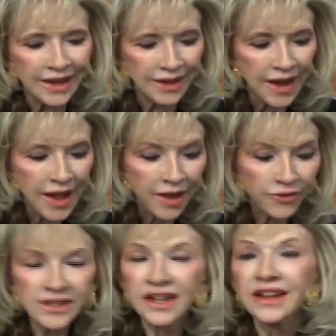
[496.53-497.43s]
And
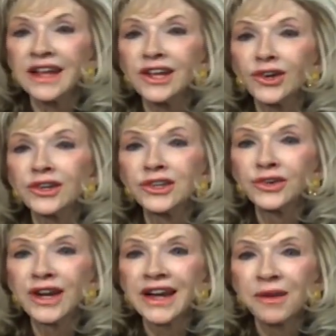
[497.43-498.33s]
physically, he couldn't
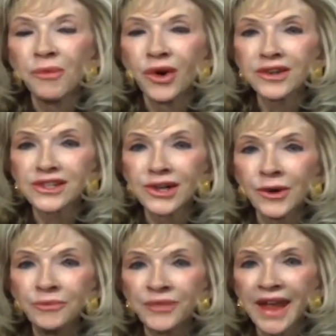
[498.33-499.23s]
do it anymore,
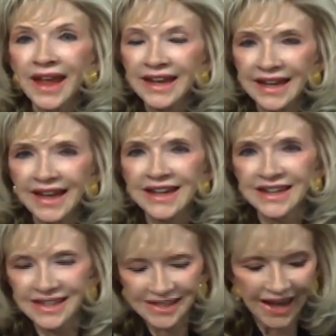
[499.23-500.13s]
so he laid
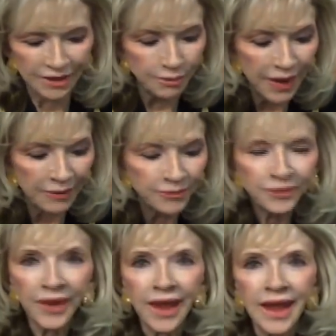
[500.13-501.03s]
it aside. But
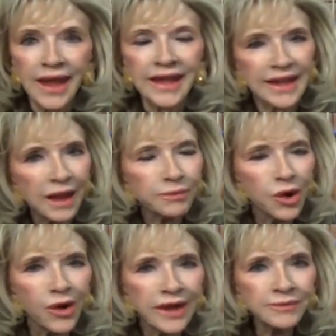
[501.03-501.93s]
he kept
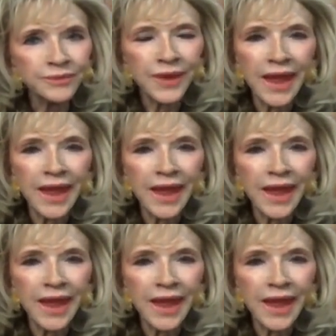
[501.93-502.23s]
going.